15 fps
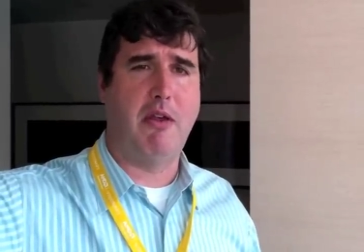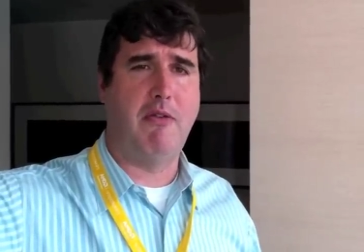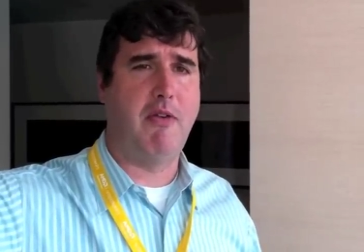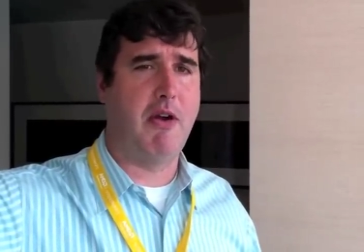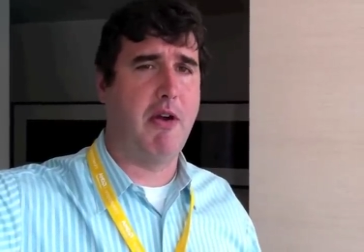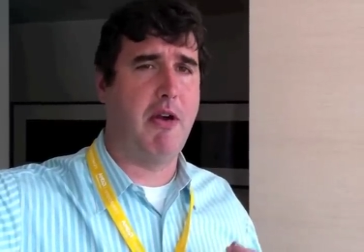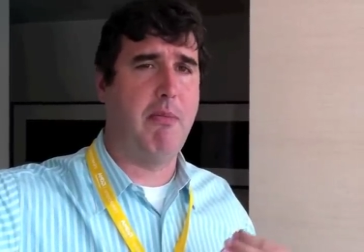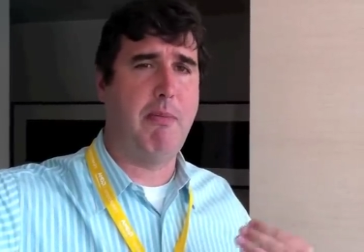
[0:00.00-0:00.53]
a
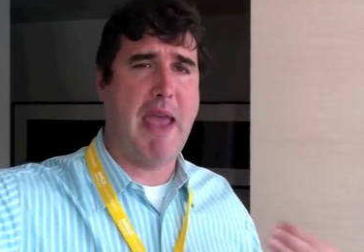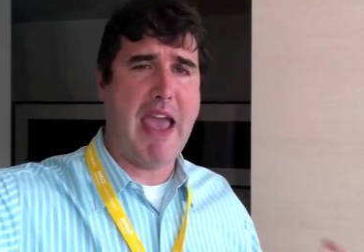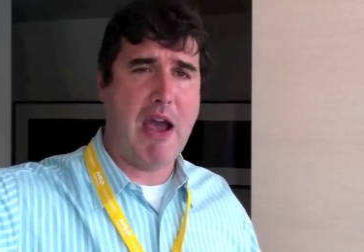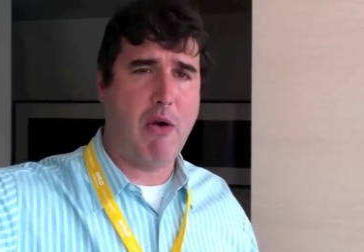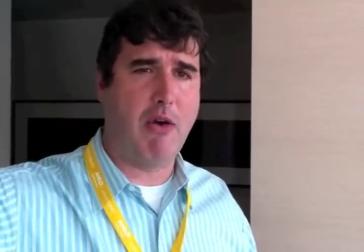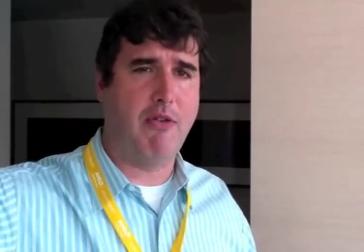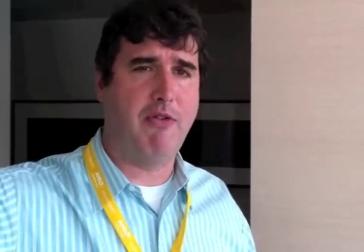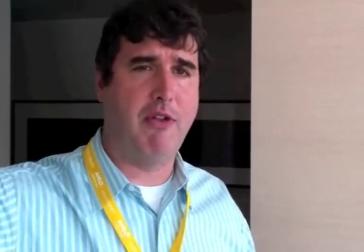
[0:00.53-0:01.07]
very
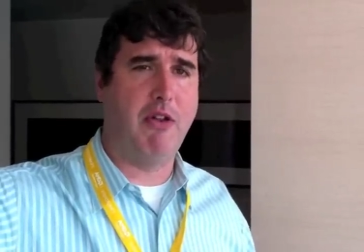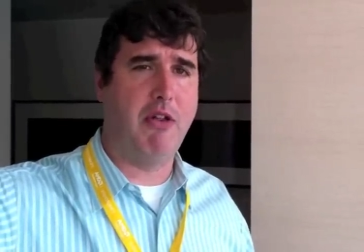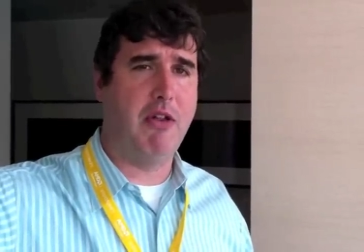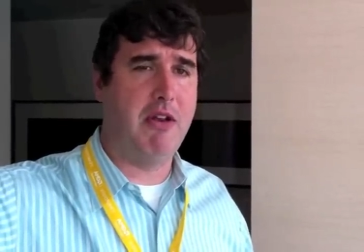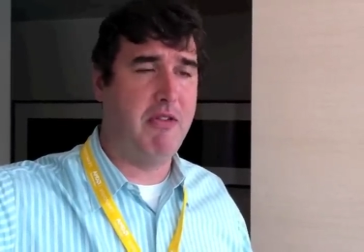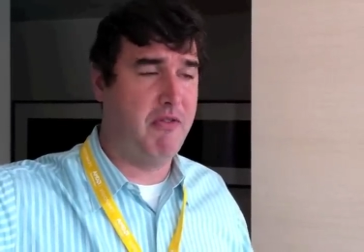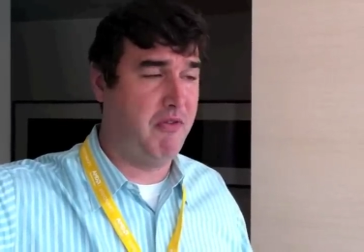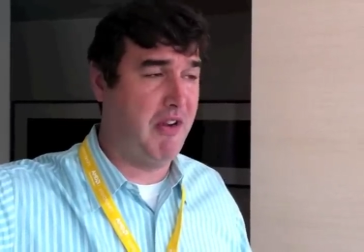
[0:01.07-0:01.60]

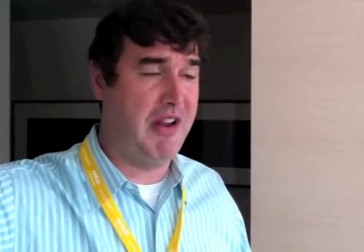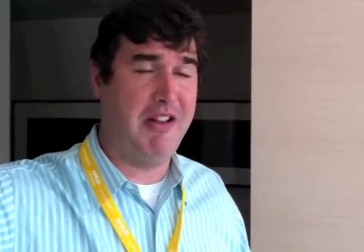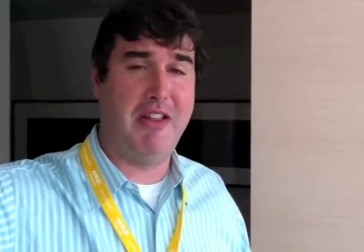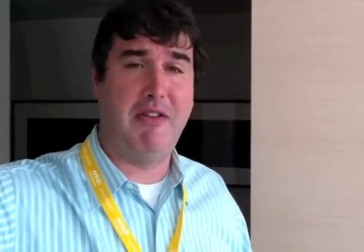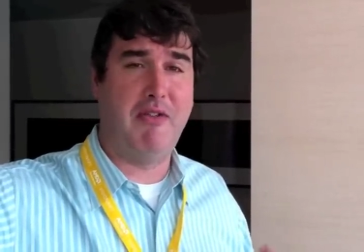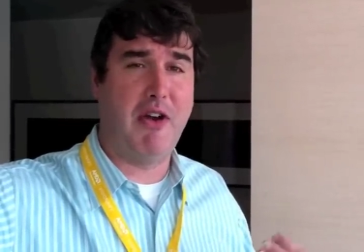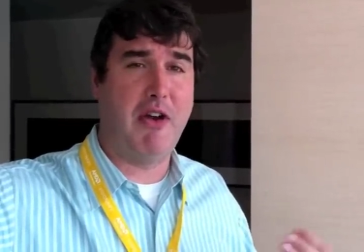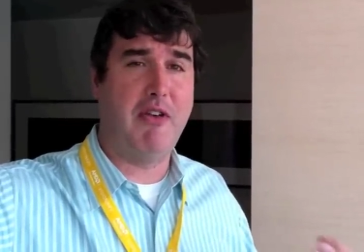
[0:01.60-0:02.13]
powerful and
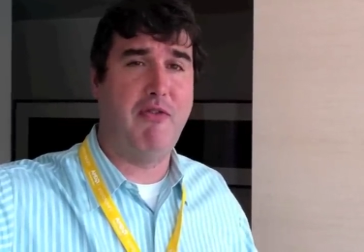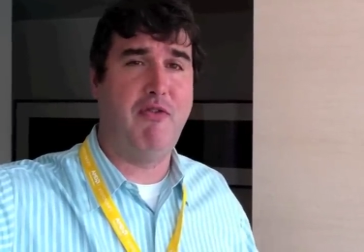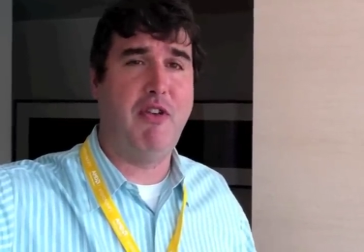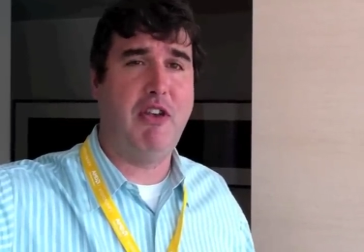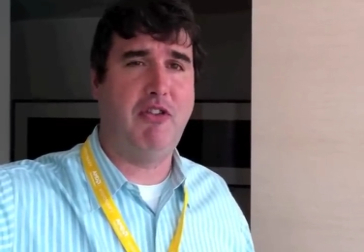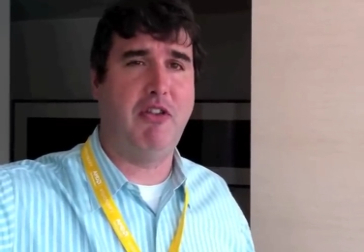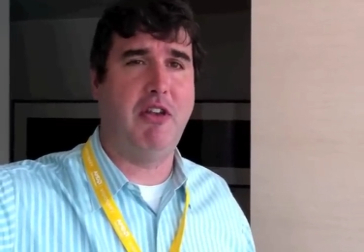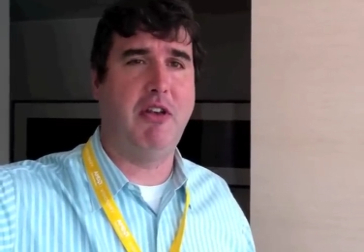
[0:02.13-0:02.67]
frankly a very
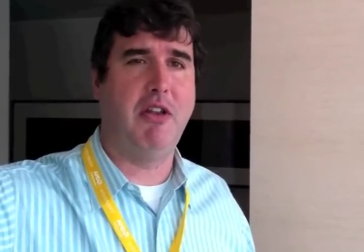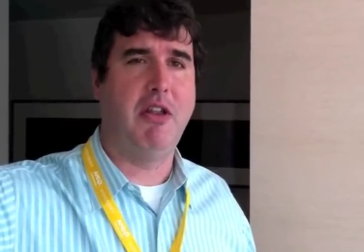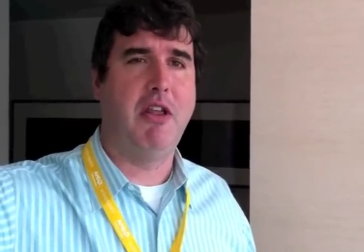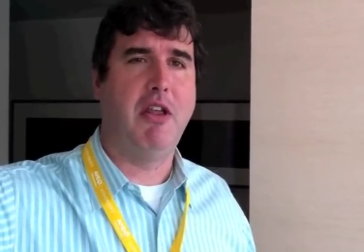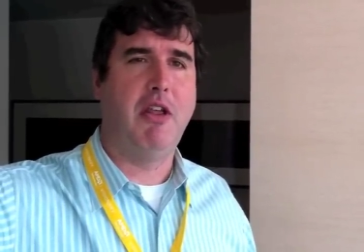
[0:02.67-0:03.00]
efficient